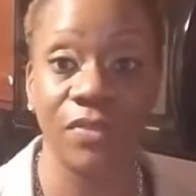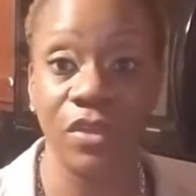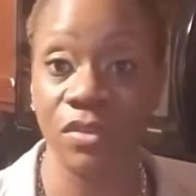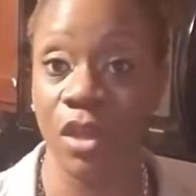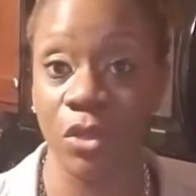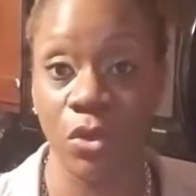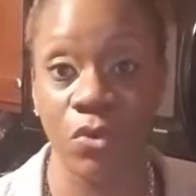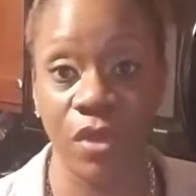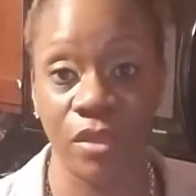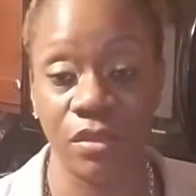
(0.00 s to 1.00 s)
think they
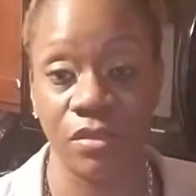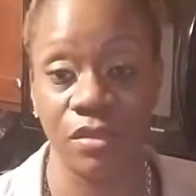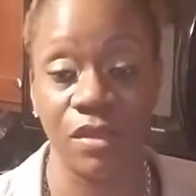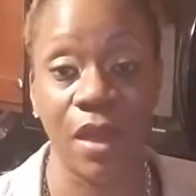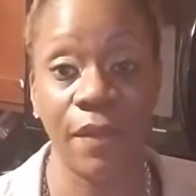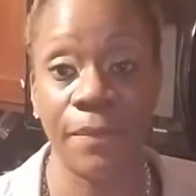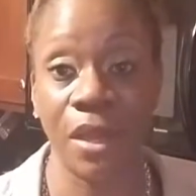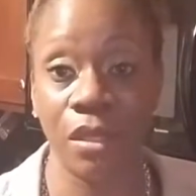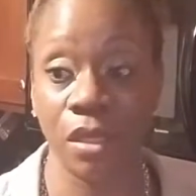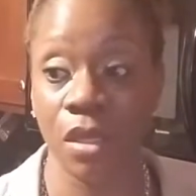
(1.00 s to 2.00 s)
know that the
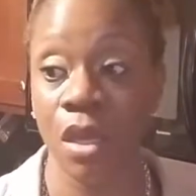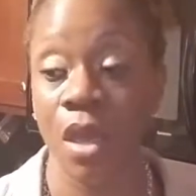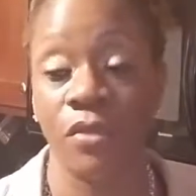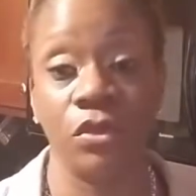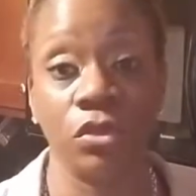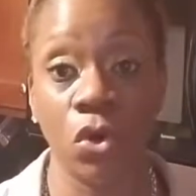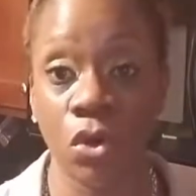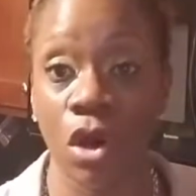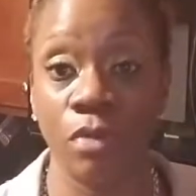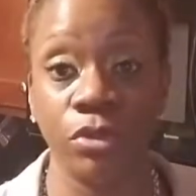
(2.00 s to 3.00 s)
diabetic, the low
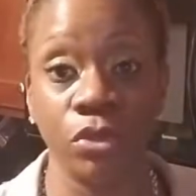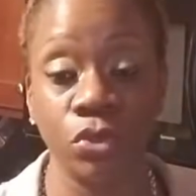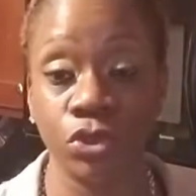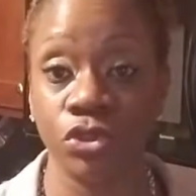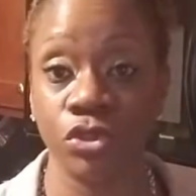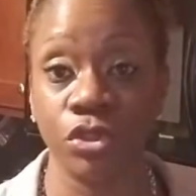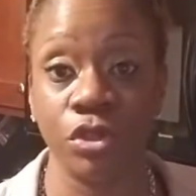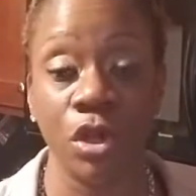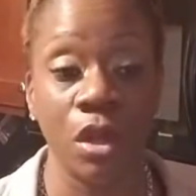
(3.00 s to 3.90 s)
carb and low sugar